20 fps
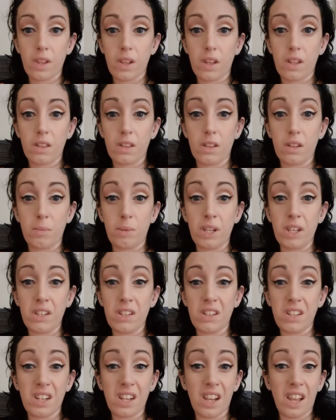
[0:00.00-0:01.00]
The
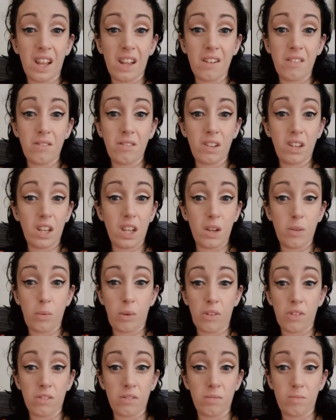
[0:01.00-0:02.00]
piercing again, it
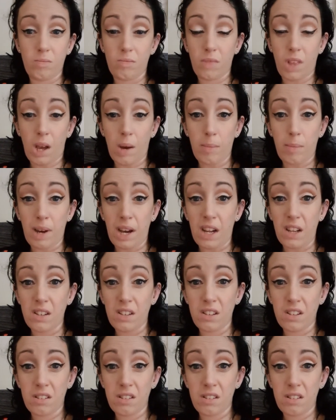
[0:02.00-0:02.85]
wasn't that bad.